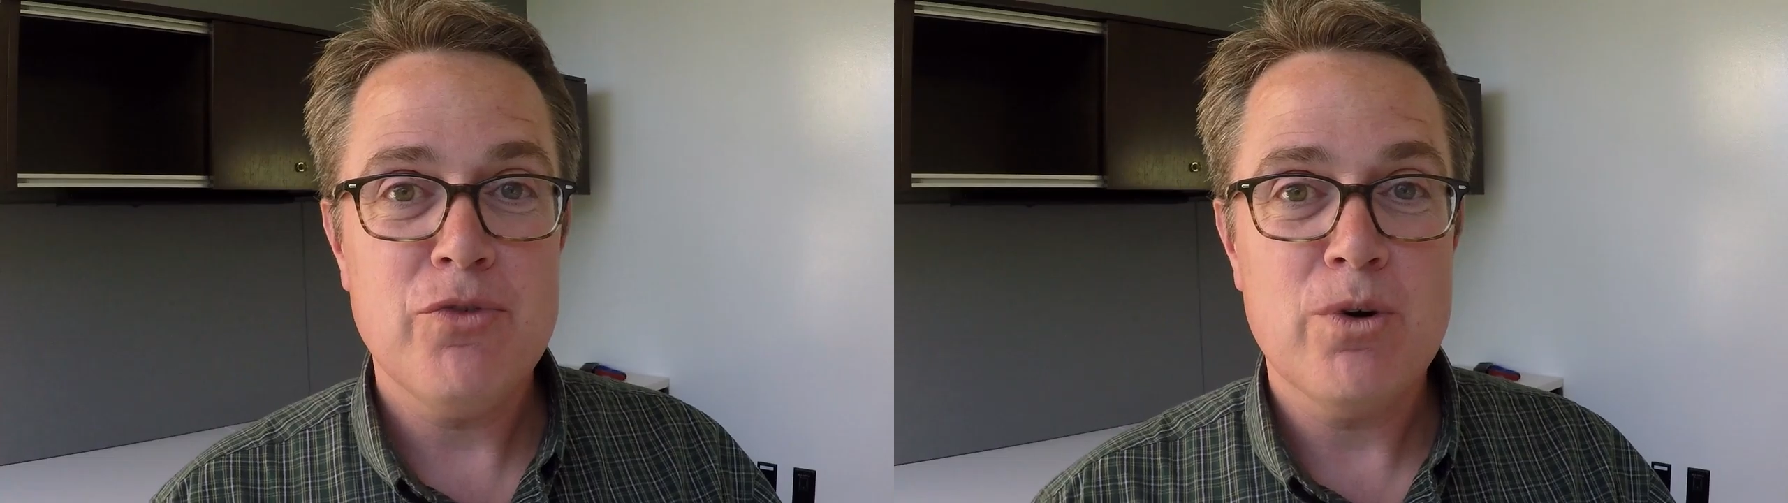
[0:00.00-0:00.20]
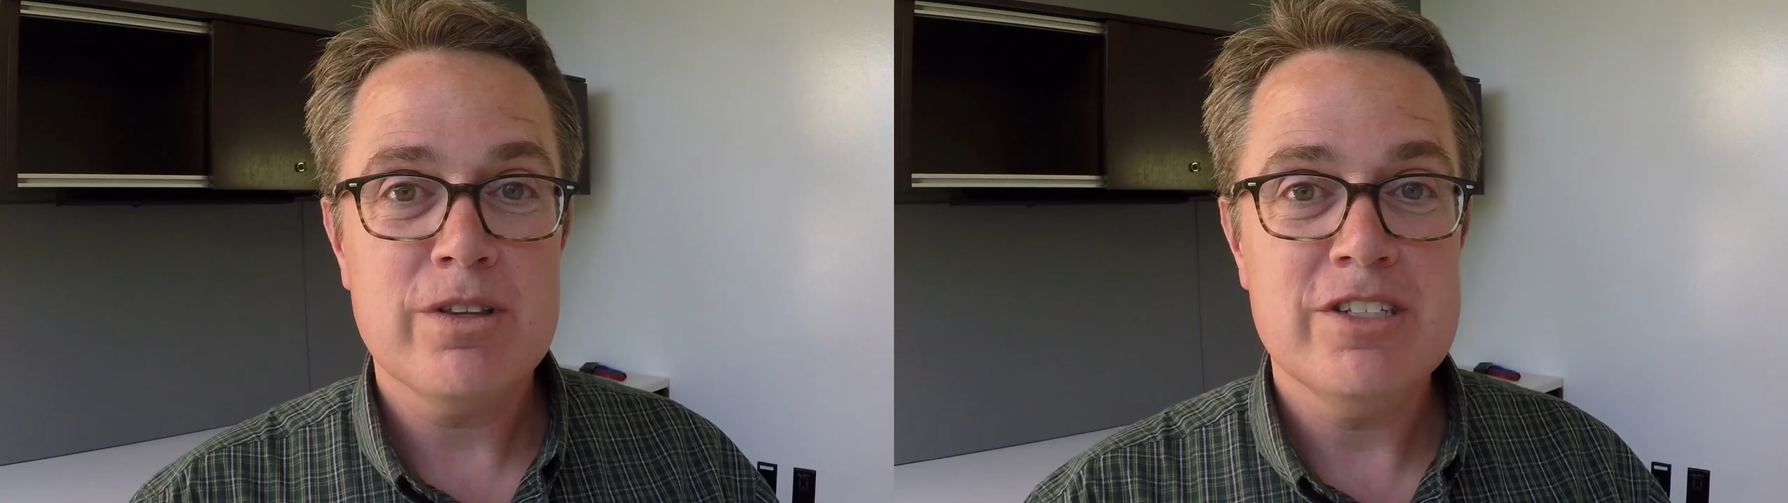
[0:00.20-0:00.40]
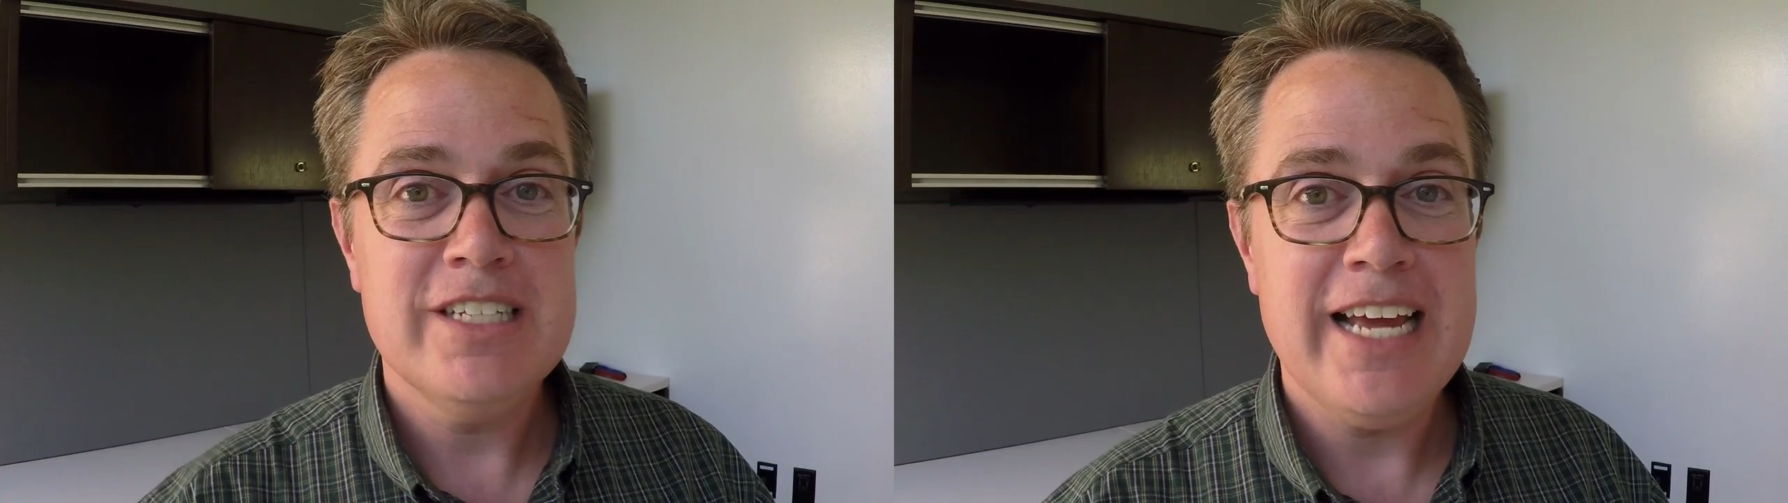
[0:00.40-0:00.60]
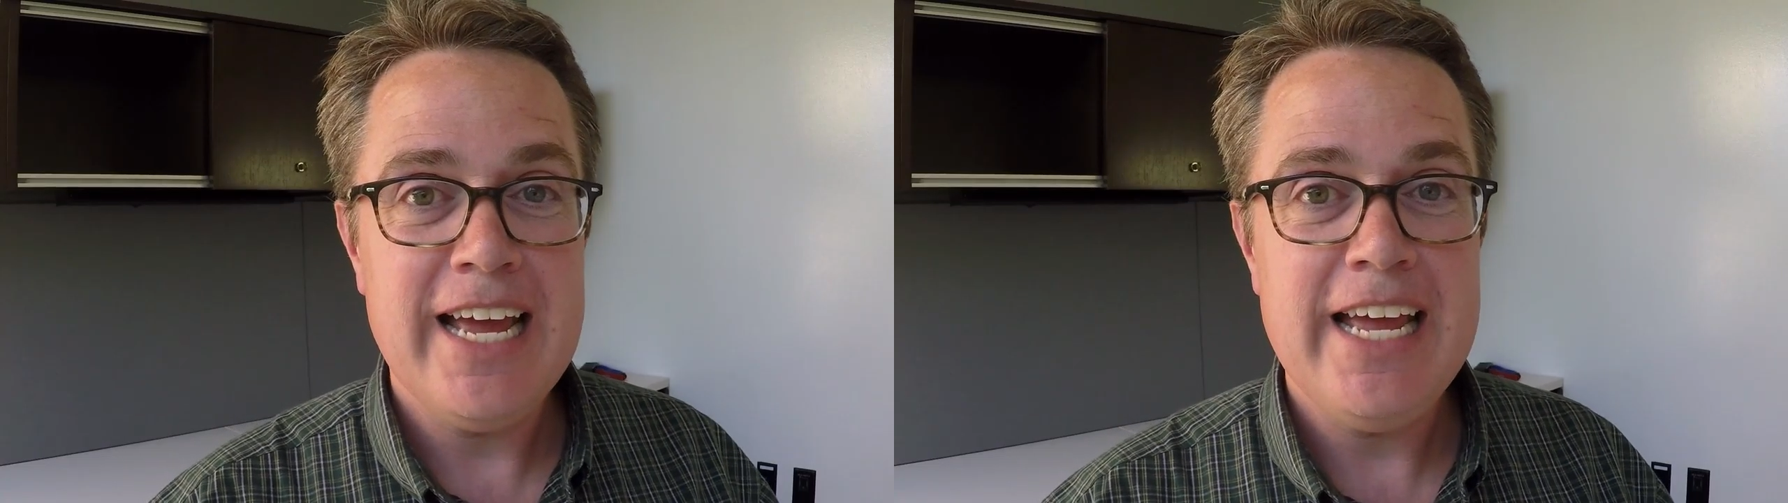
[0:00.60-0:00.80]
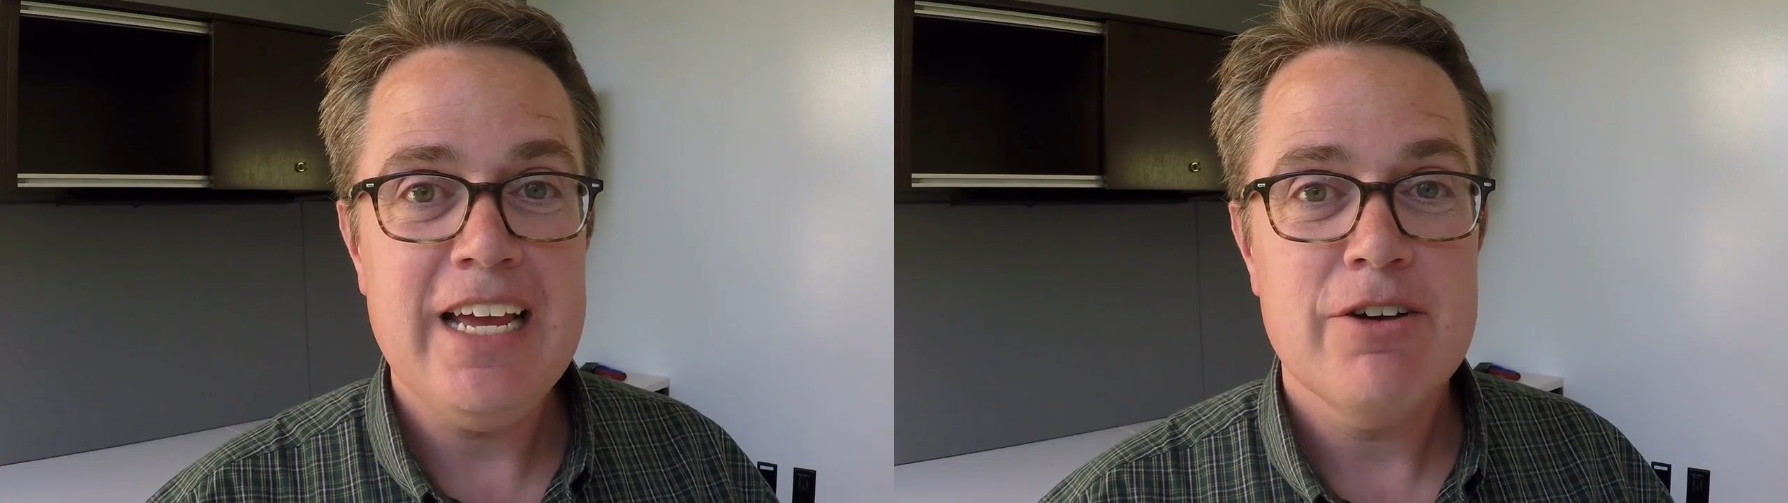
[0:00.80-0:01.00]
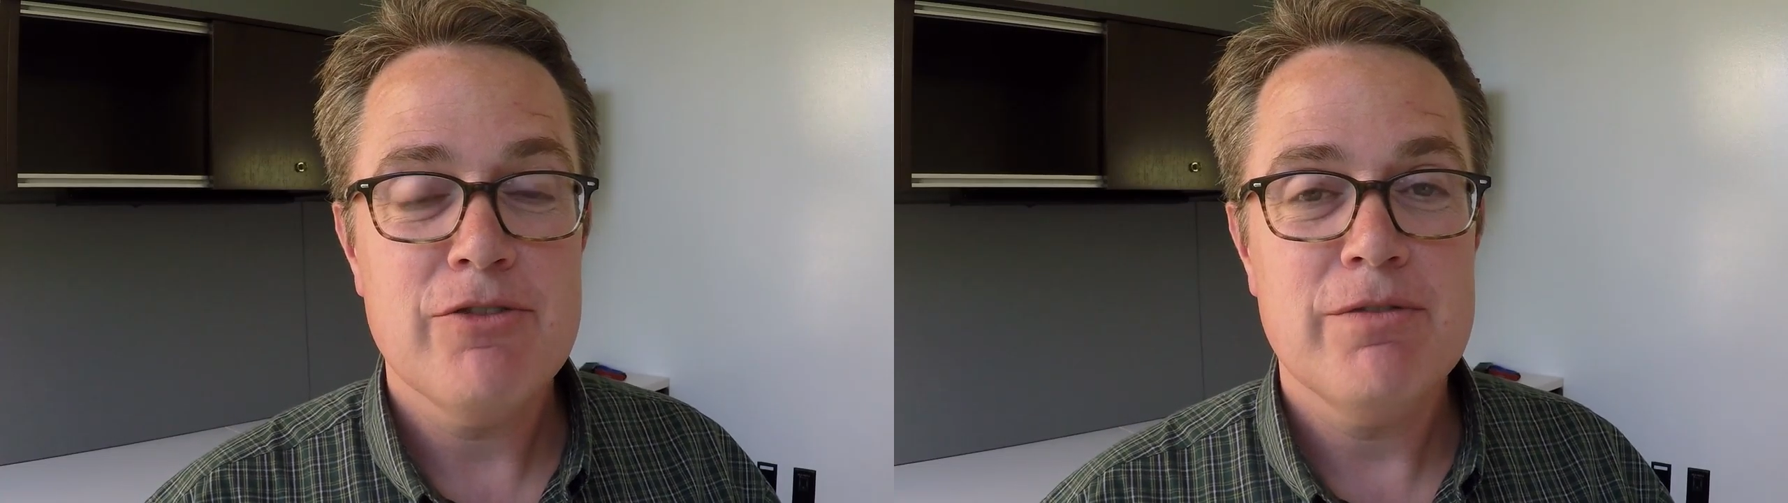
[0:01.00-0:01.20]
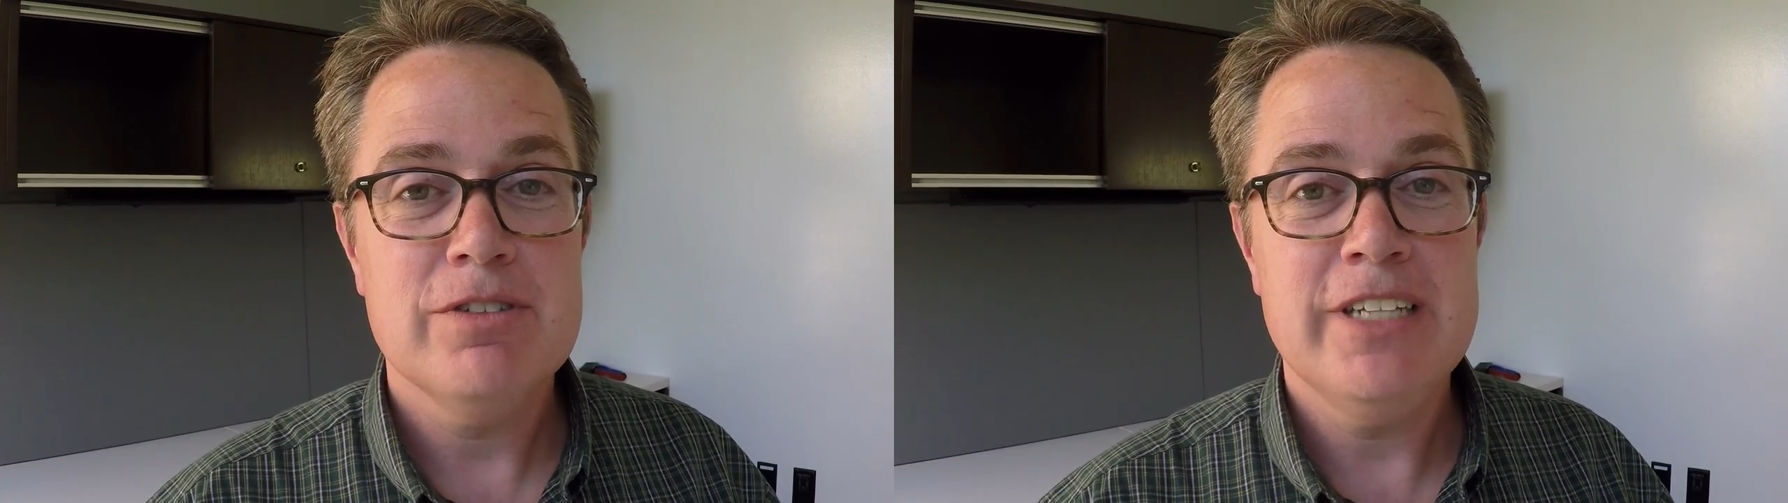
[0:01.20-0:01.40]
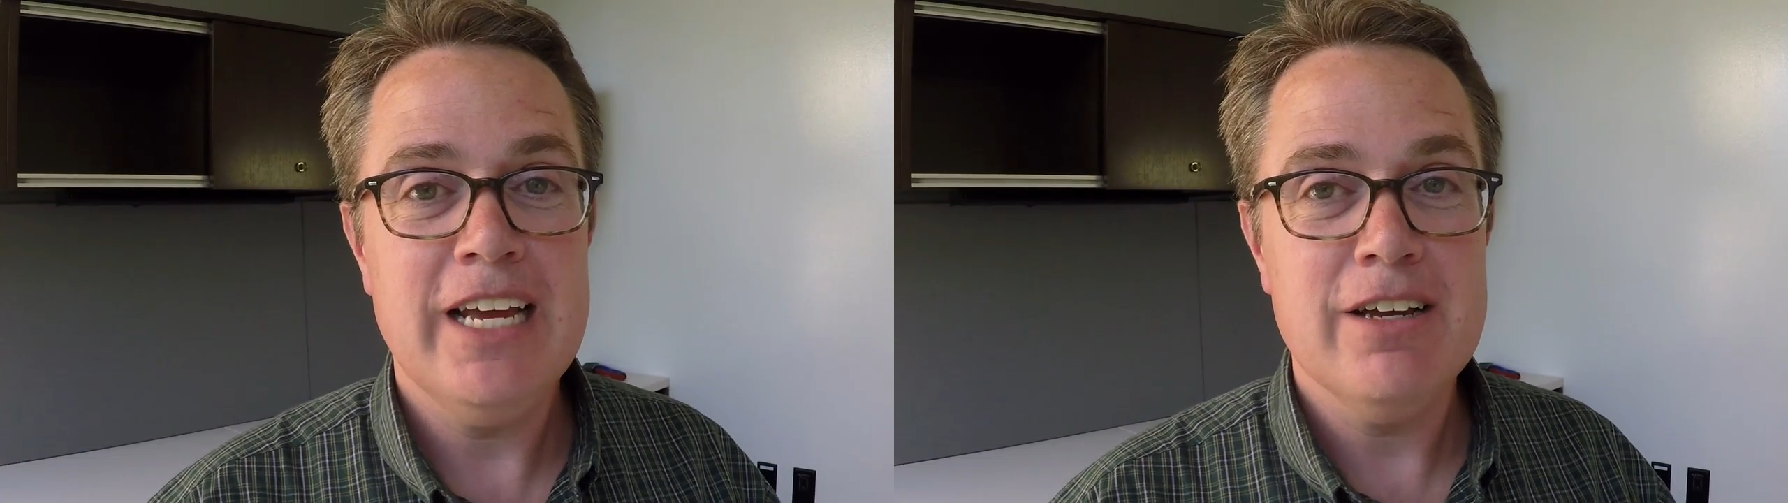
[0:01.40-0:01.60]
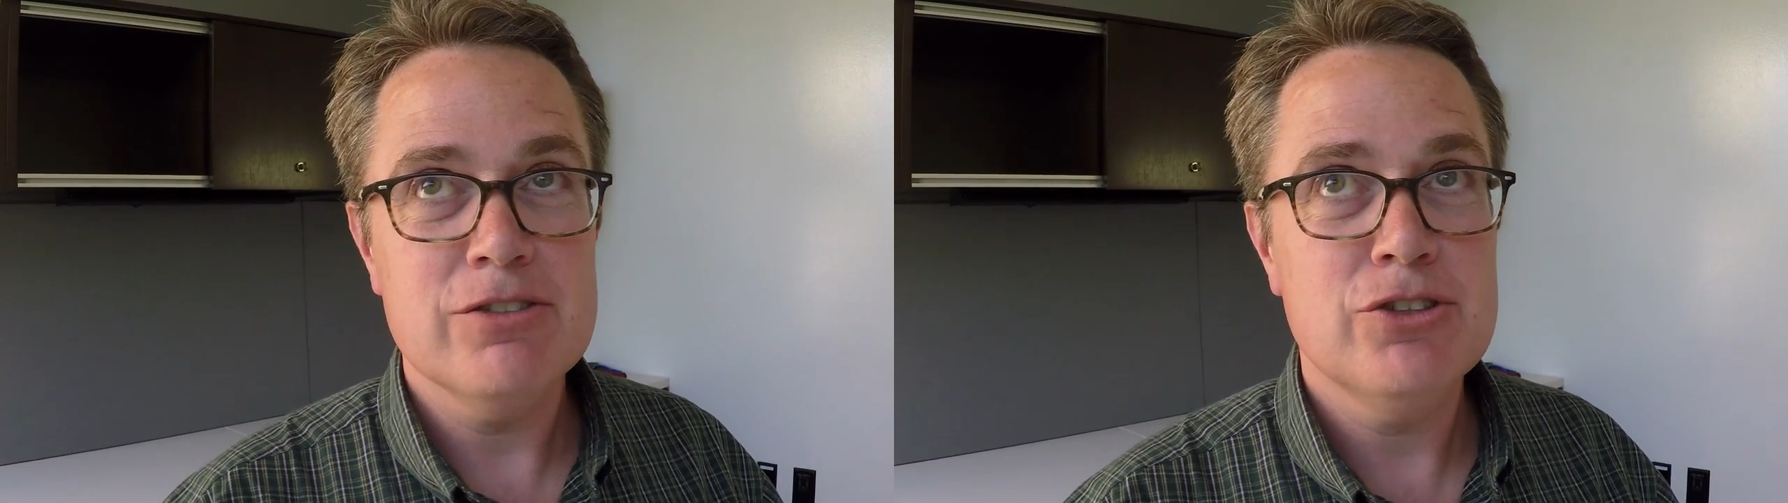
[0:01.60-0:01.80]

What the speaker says: for today down